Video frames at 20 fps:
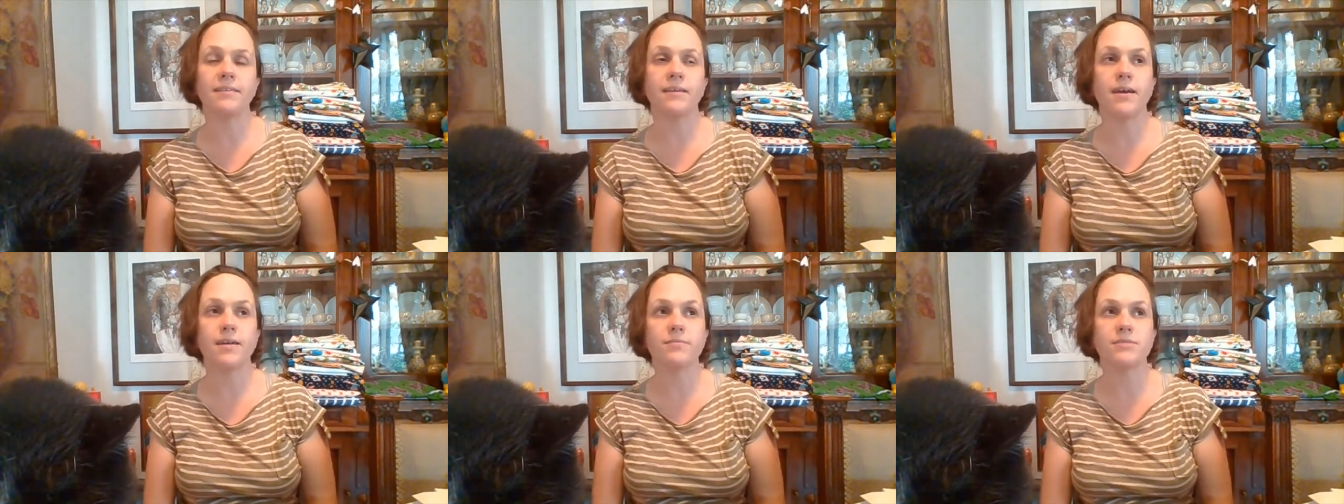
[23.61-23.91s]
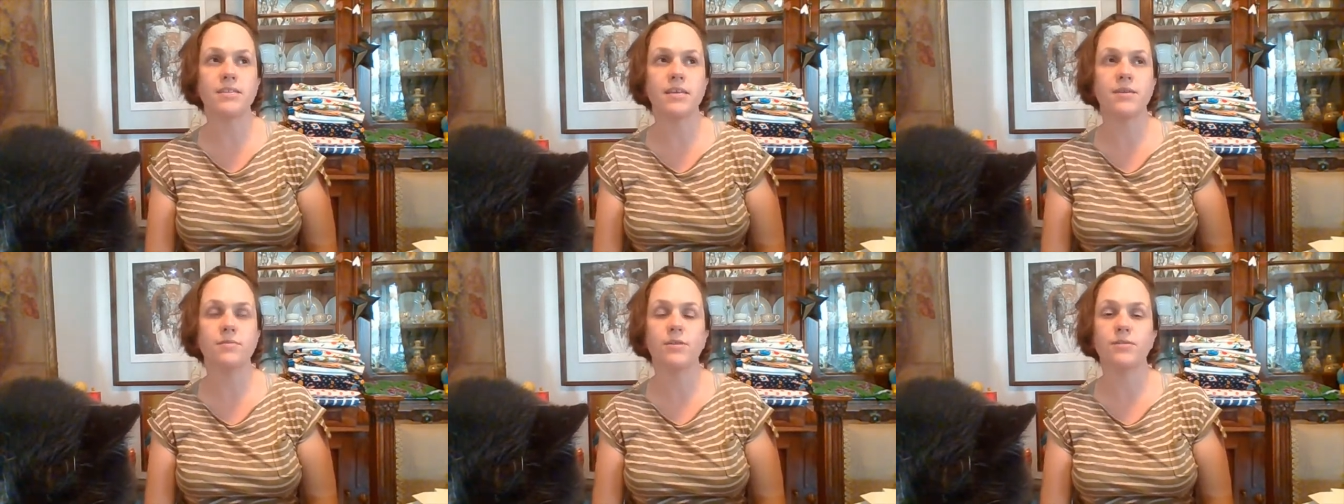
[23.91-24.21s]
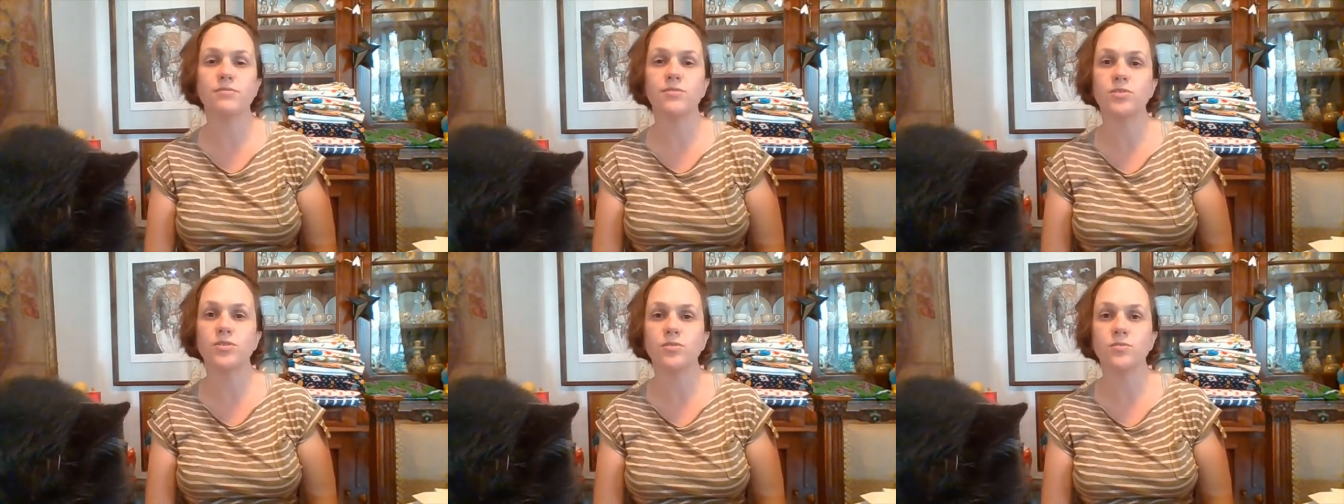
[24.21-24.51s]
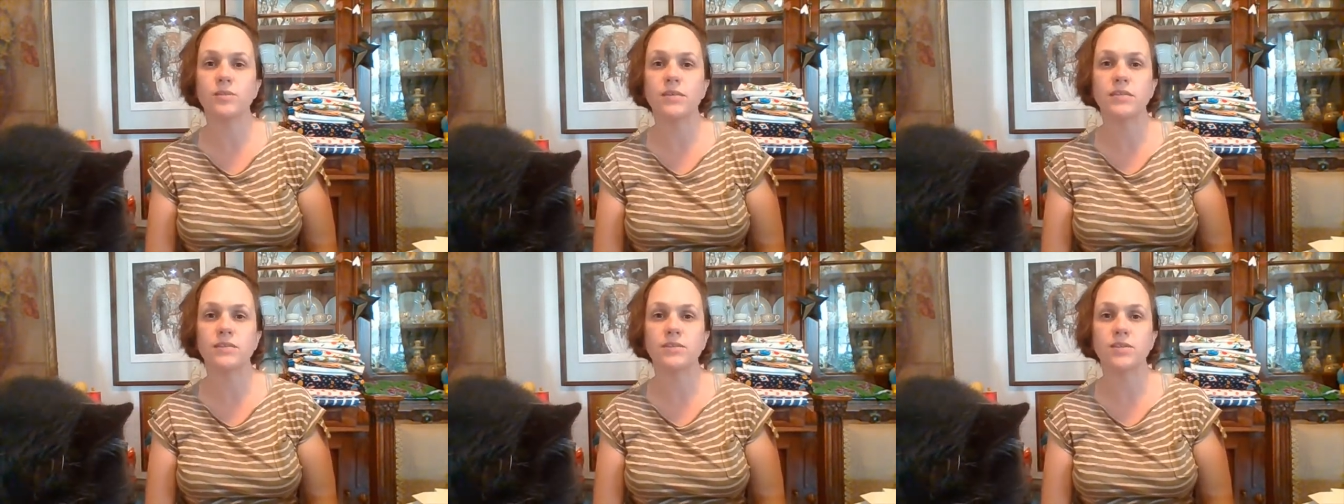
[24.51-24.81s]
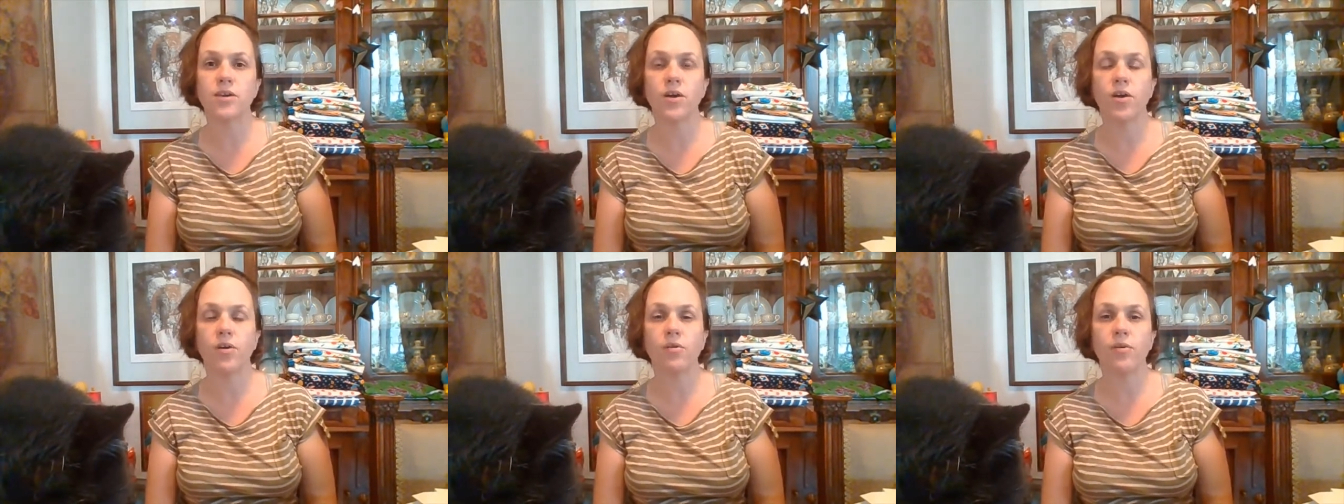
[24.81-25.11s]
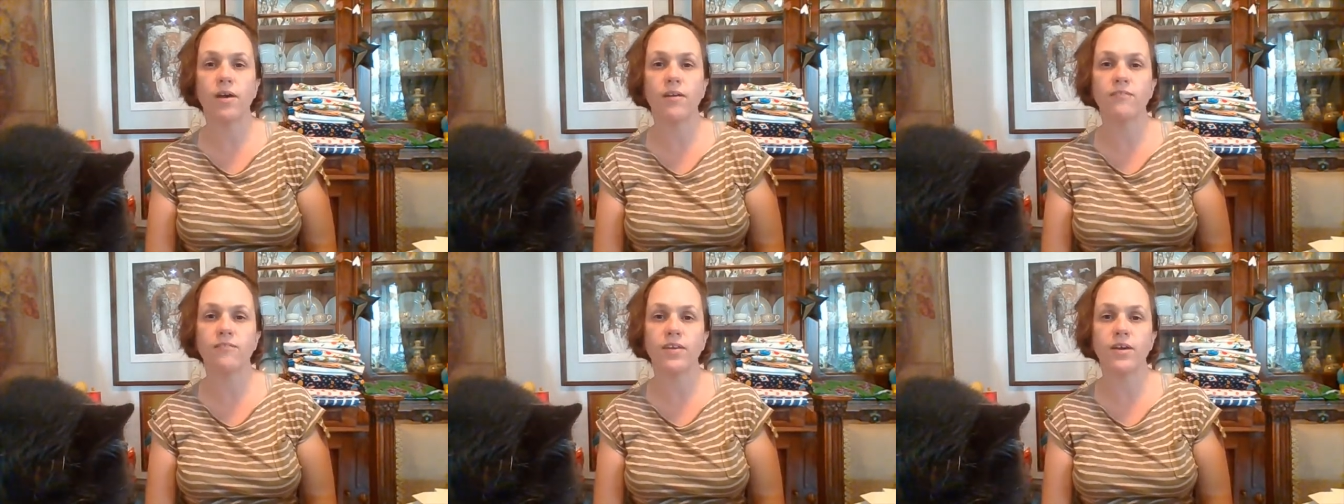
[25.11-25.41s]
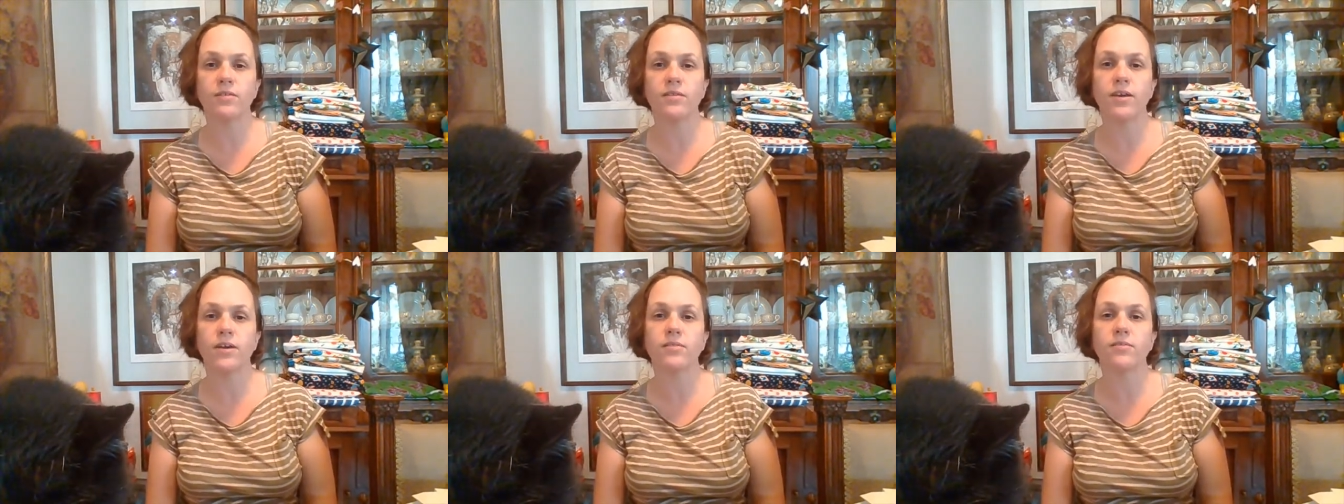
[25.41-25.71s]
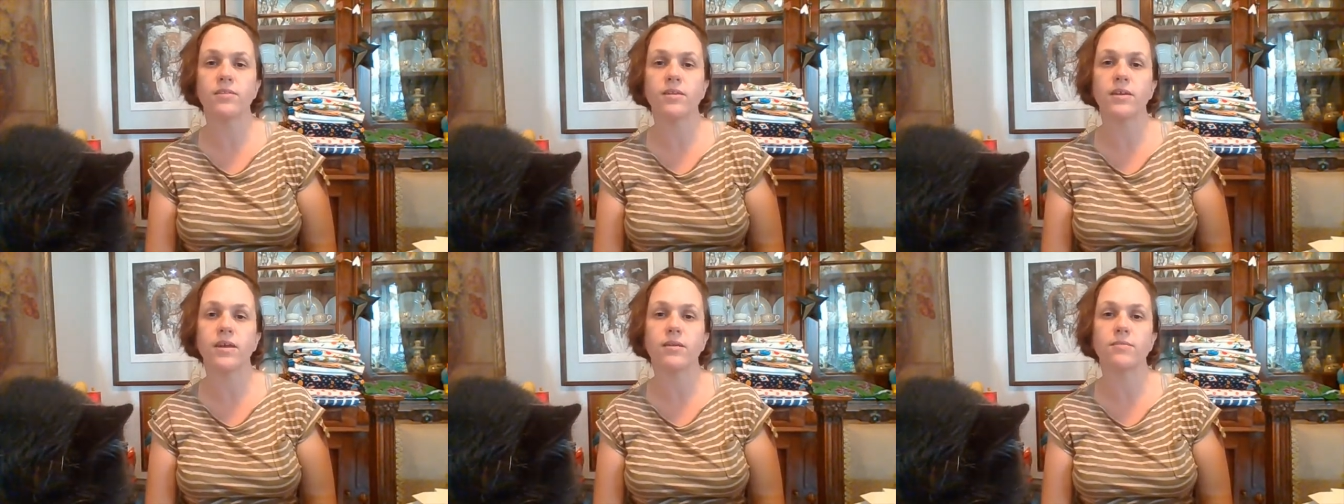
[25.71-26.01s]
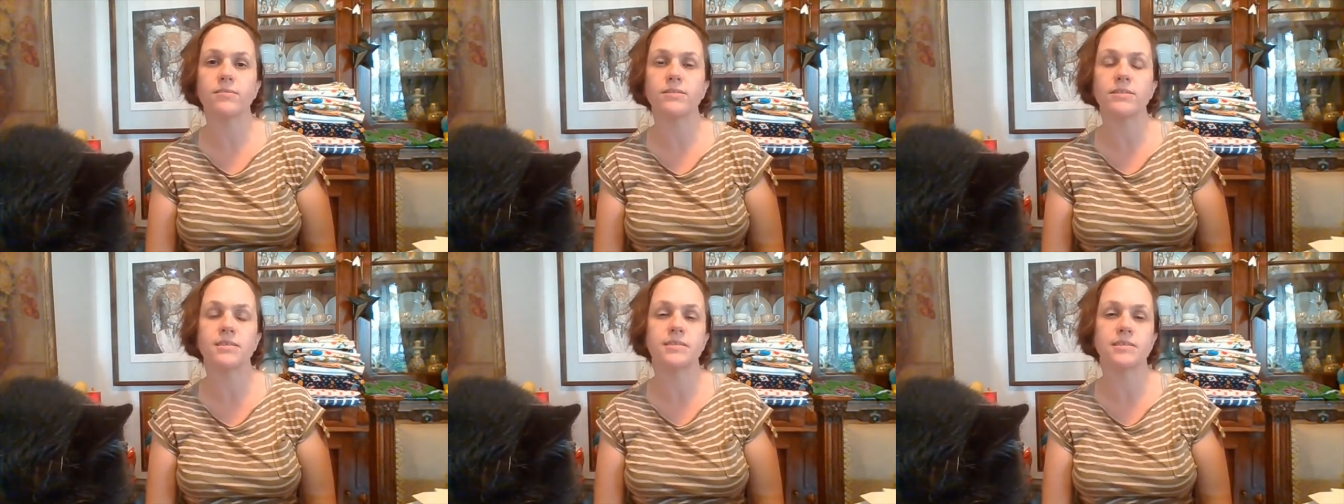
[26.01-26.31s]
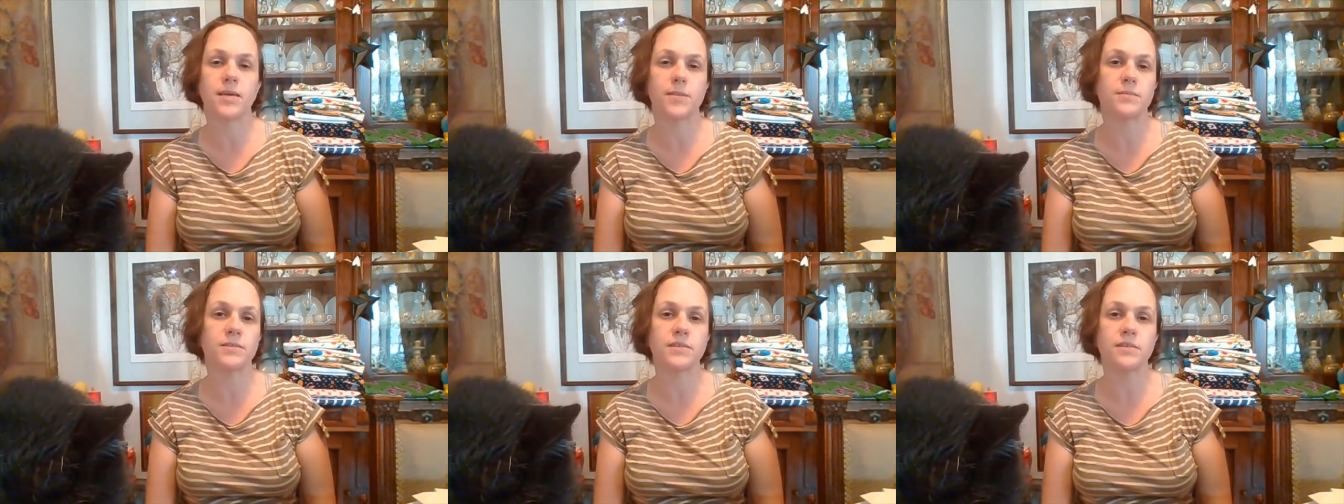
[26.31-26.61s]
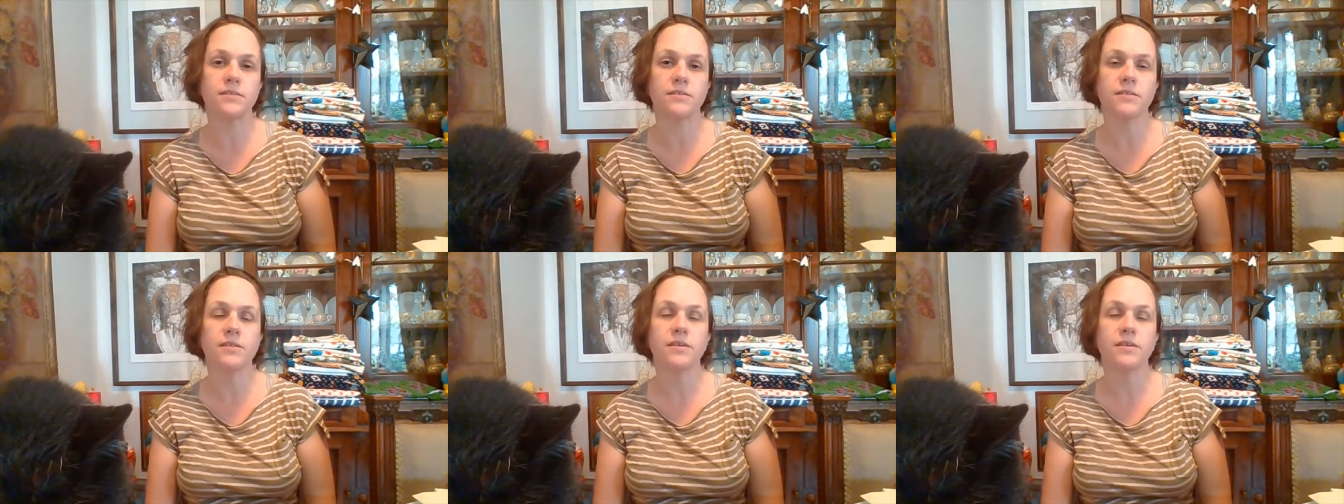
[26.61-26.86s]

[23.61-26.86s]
I would say about 2 weeks ago, I found out that I was accepted,